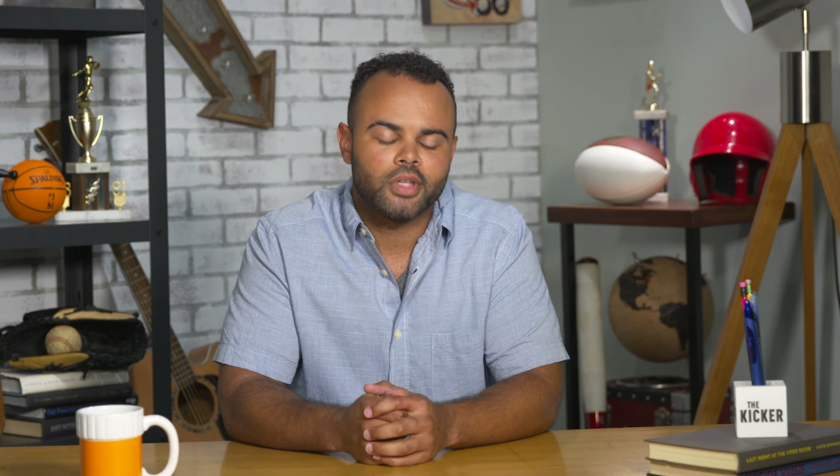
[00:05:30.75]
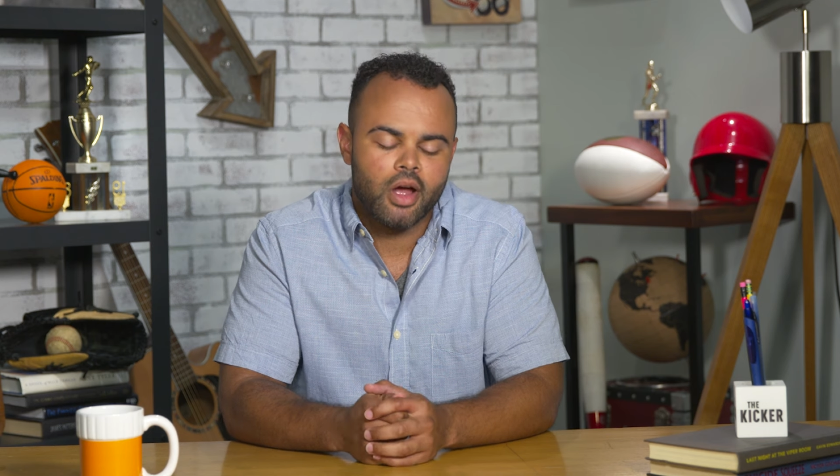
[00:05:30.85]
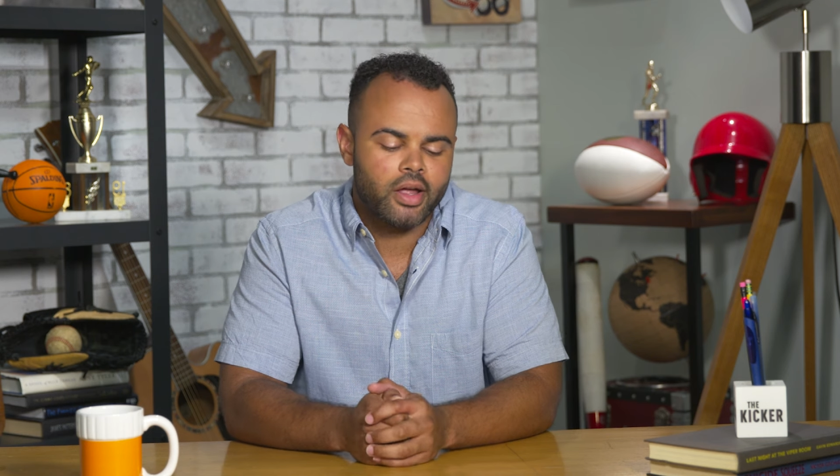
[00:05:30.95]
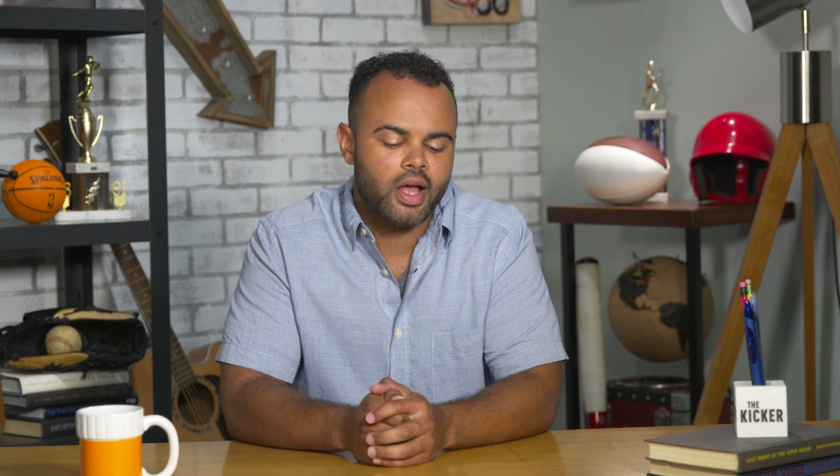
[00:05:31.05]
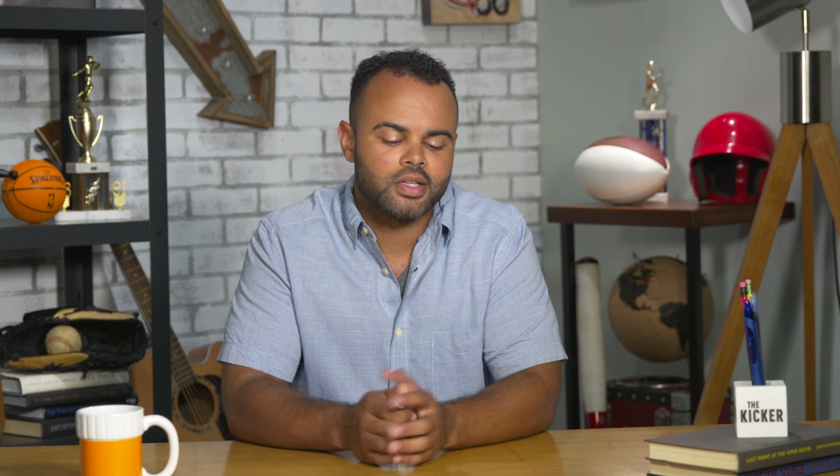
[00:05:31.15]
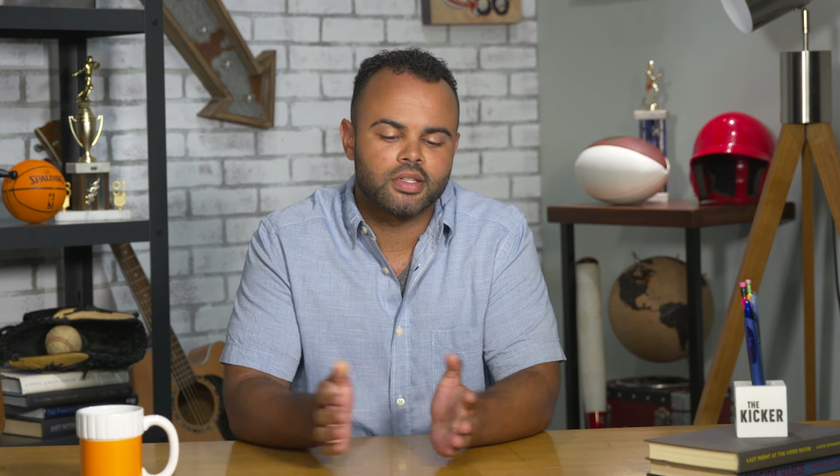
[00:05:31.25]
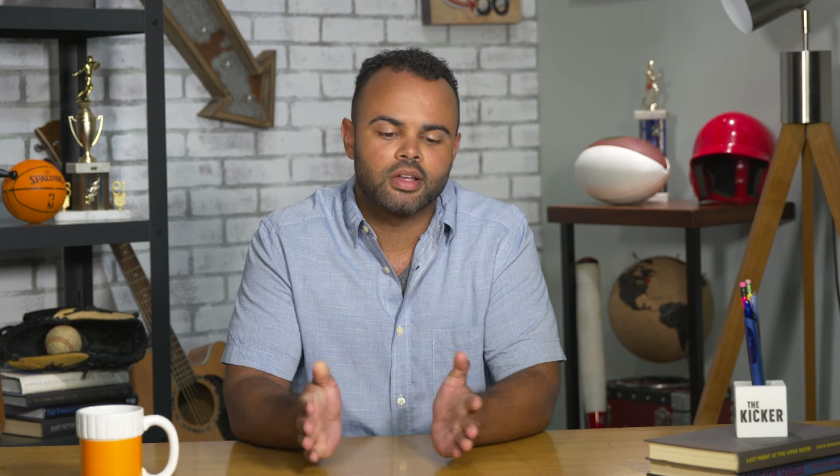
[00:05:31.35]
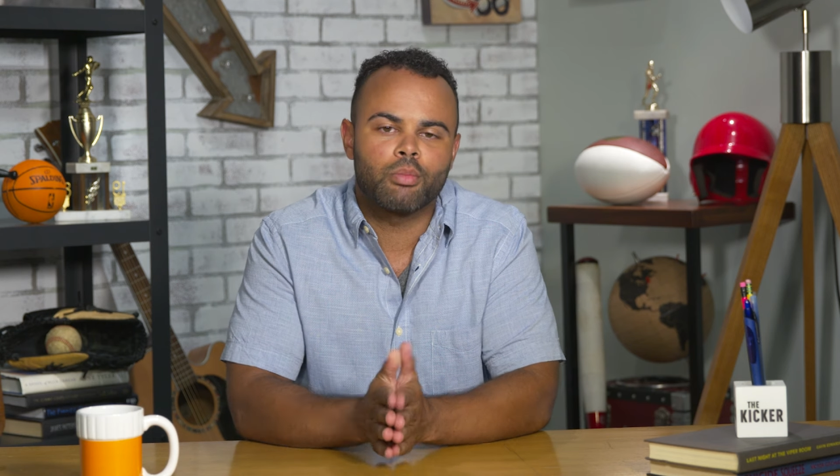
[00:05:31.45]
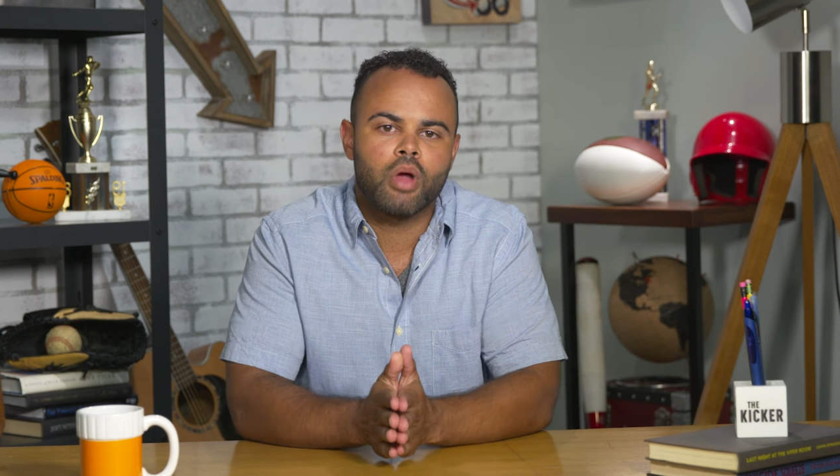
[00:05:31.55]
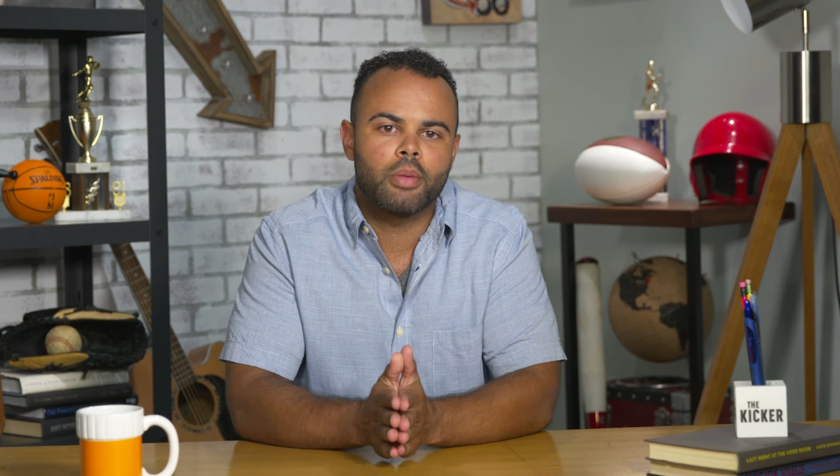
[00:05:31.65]
All right guys,
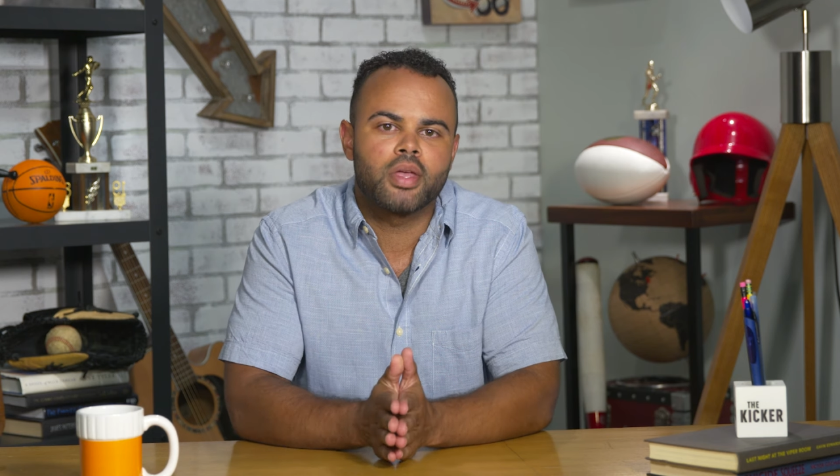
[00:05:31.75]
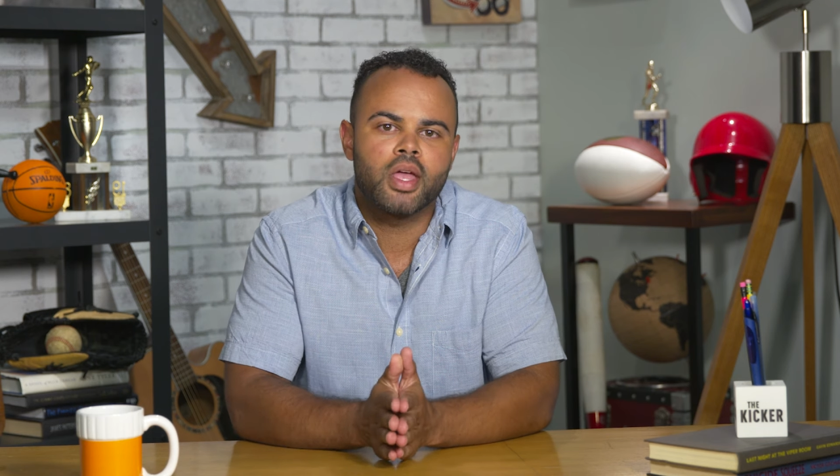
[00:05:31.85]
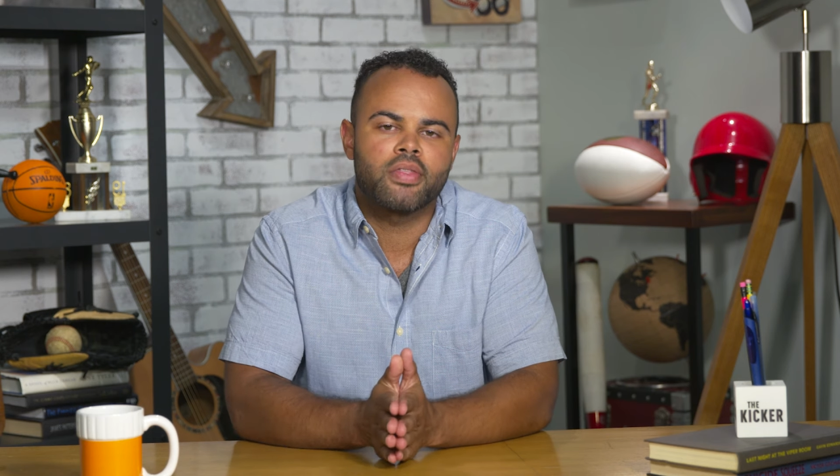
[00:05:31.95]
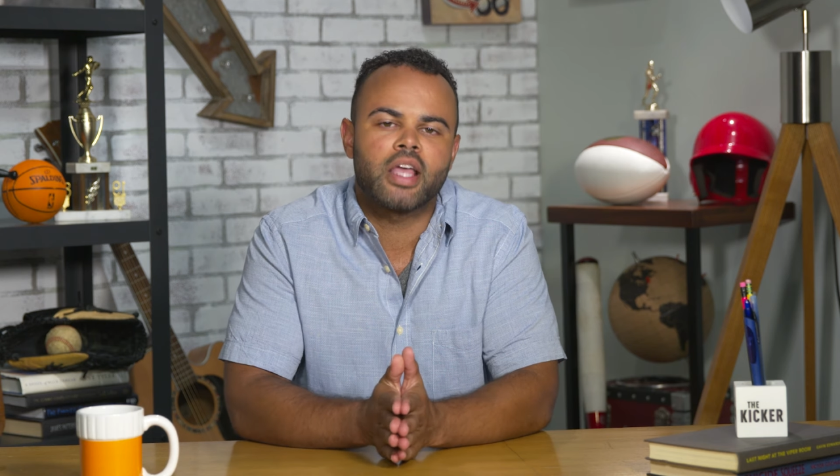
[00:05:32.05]
I'm Rob King.